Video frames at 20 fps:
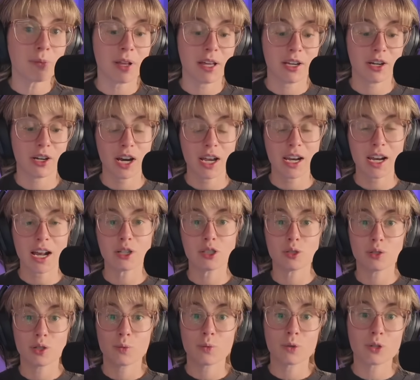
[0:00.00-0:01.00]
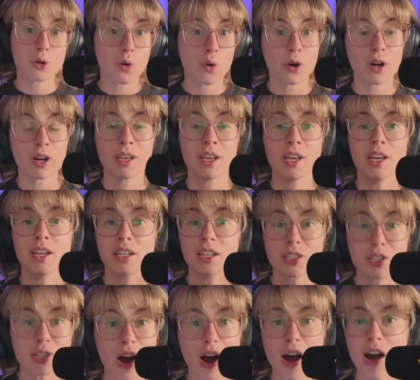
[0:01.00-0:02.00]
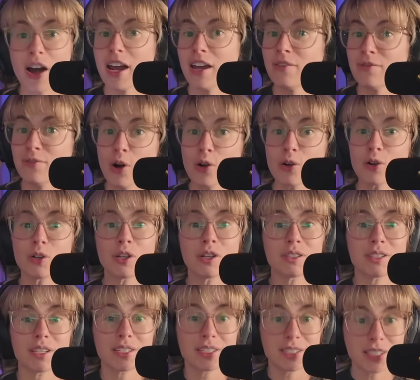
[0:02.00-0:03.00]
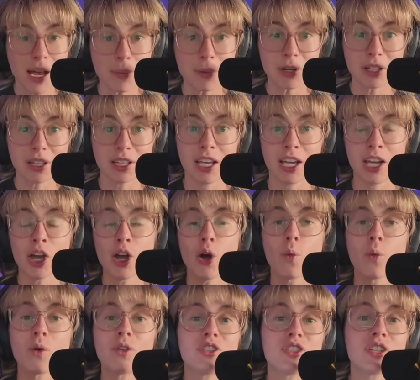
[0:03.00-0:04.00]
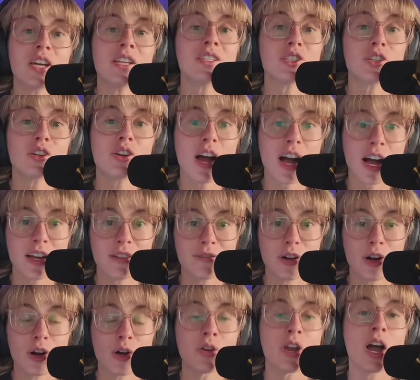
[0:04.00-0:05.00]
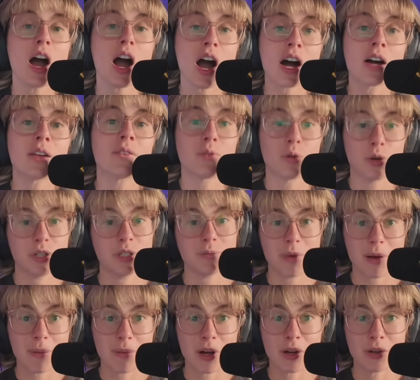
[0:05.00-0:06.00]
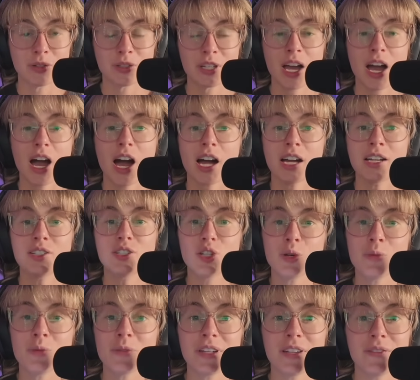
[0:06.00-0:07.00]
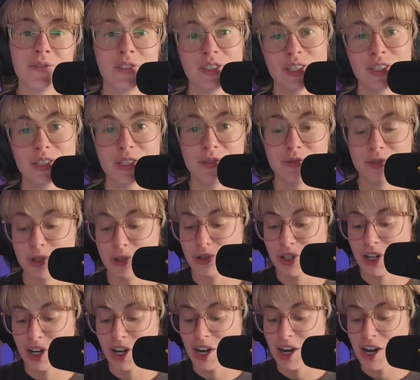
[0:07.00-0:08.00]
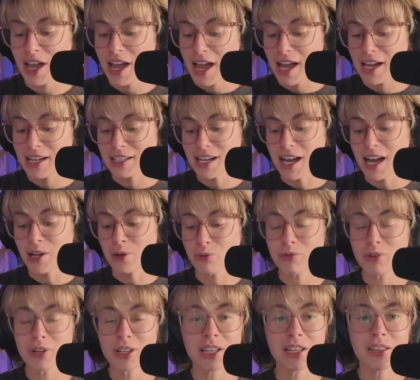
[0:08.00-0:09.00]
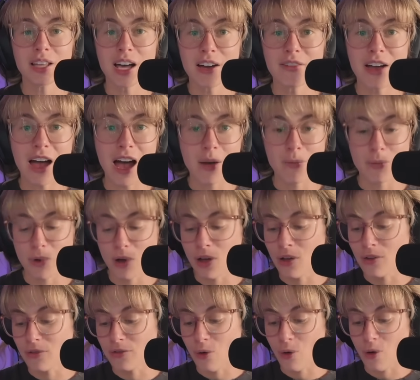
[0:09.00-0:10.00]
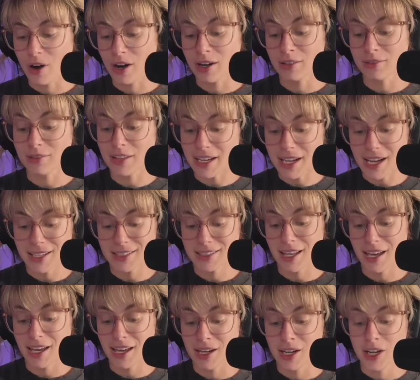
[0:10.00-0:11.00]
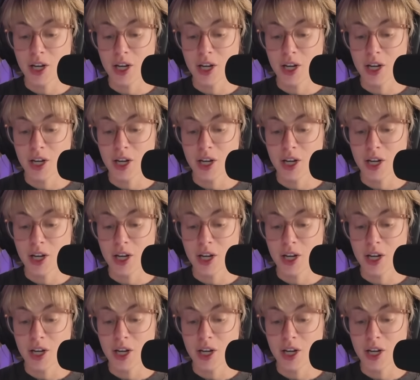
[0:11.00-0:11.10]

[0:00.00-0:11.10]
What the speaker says: player and how you could record guitar and vocals separately with just your iPhone on voice memos. I do believe this is the future, and I really love Apple for, like I said,